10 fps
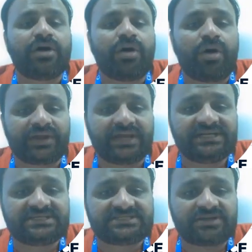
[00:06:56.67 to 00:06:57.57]
or
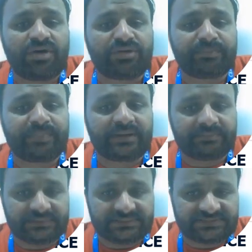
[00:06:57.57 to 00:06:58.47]
it's on
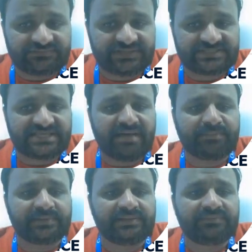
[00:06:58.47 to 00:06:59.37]
purpose. For
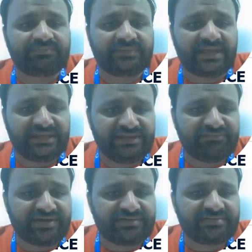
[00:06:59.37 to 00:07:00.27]
example, an
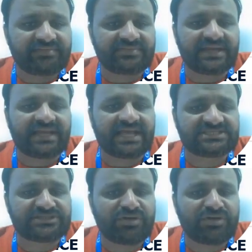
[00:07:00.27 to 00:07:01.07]
event that has